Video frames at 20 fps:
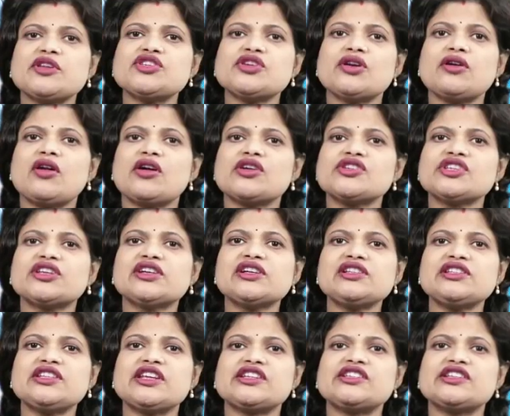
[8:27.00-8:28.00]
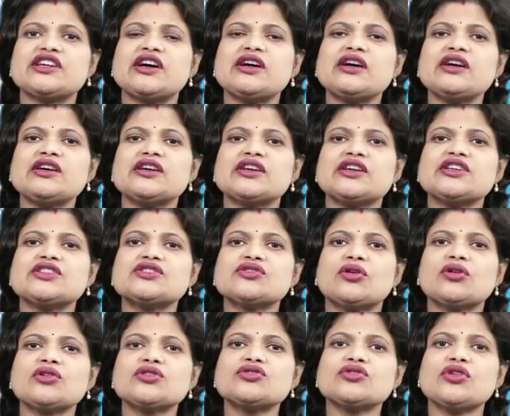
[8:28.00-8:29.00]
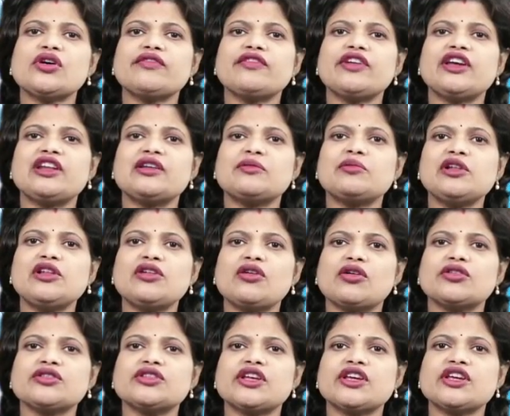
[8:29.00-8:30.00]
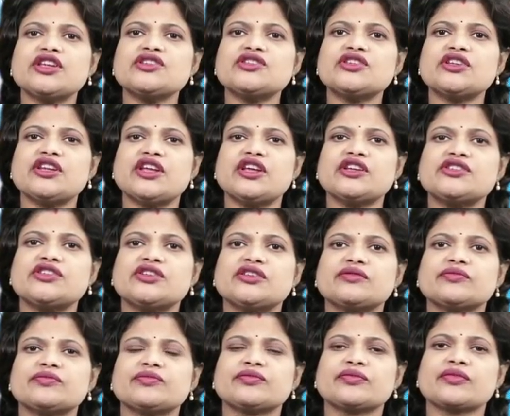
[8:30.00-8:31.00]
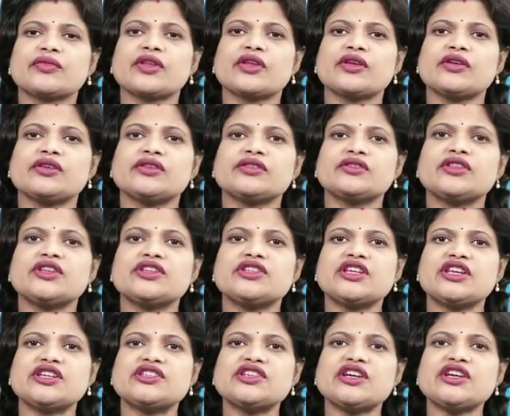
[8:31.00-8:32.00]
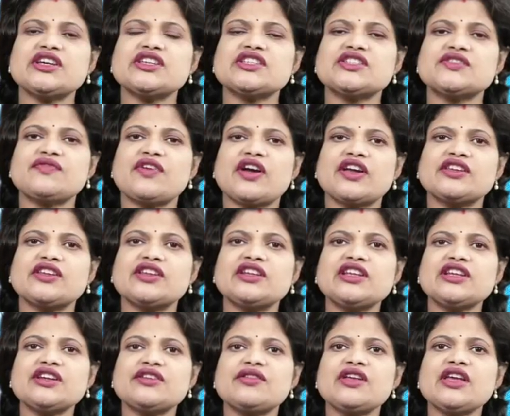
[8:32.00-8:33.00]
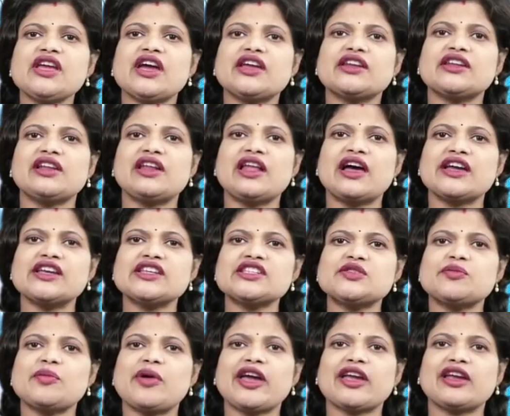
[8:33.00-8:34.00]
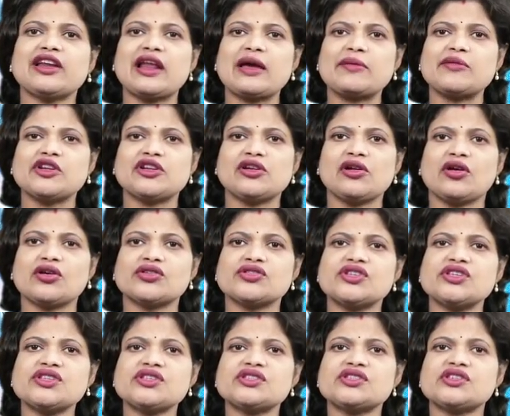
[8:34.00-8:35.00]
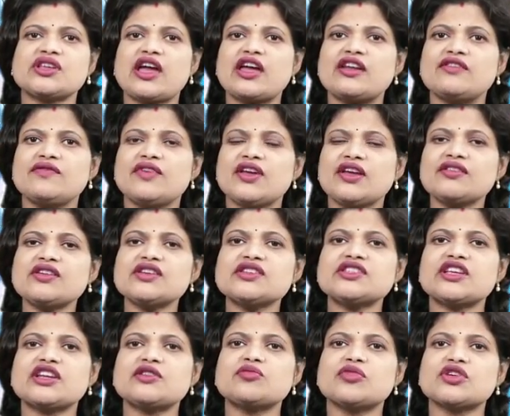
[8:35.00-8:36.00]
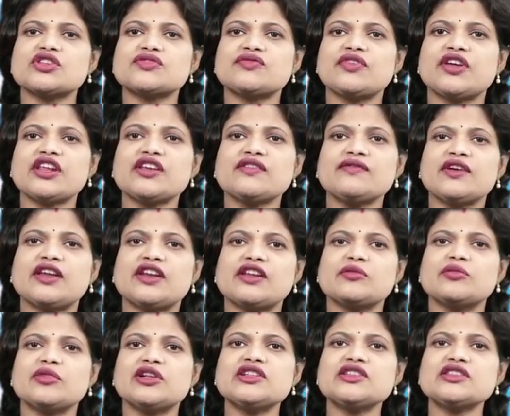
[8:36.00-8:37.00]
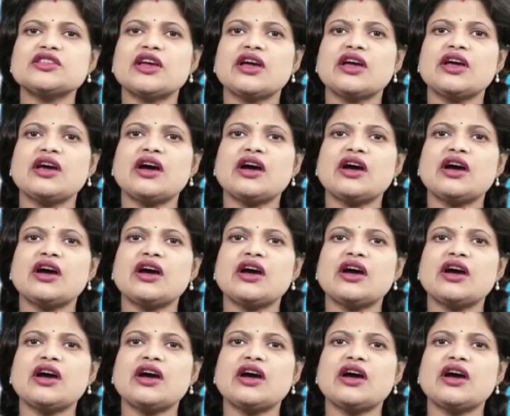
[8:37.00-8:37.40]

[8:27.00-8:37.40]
meteorological data is also available on the internet. The data is finally reanalyzed by climatologists and various atmospheric variables